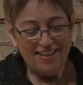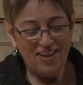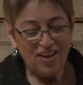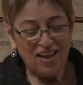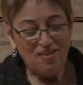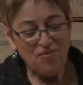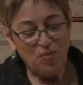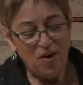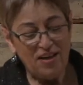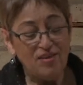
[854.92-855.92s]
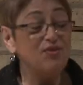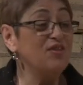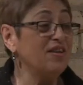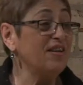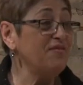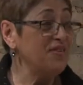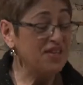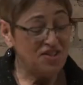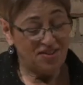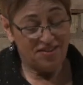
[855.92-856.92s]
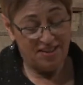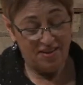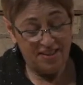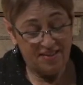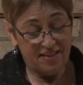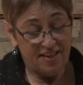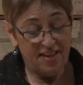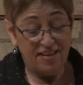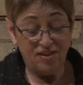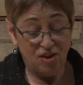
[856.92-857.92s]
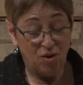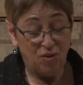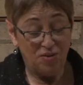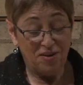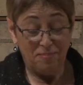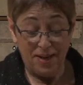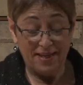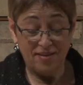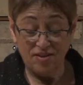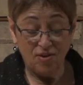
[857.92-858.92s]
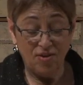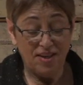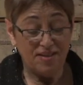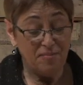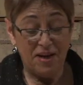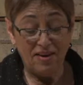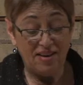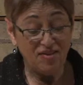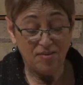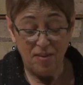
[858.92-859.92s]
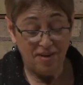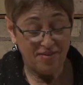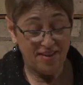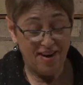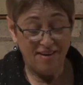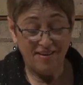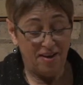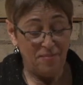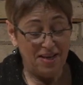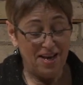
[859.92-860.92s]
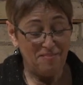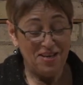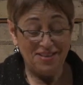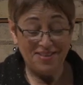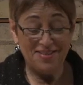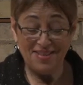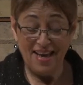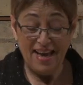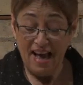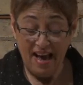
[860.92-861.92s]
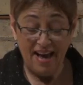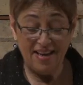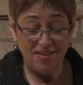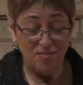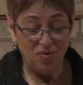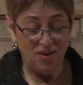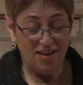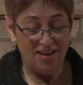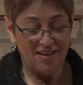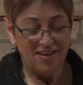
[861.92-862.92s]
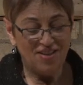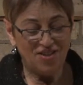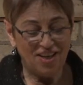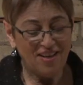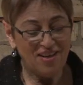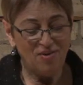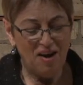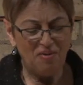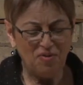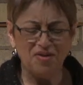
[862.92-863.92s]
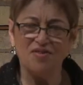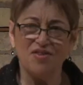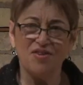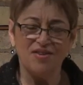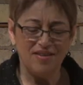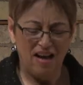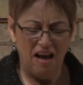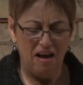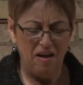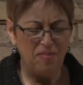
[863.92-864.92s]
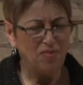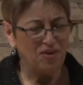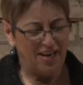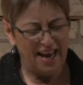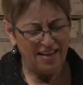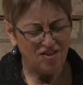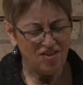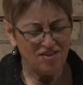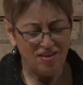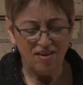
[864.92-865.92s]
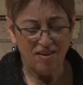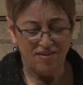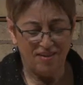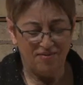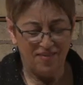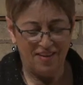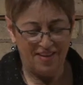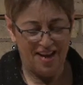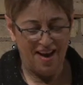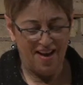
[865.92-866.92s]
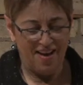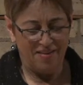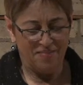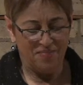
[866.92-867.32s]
looking for one who took a fish seriously and told beta stories about how smart they are, coming up to say hi in the morning, checking you out with a certain calm or anxious look in the eye.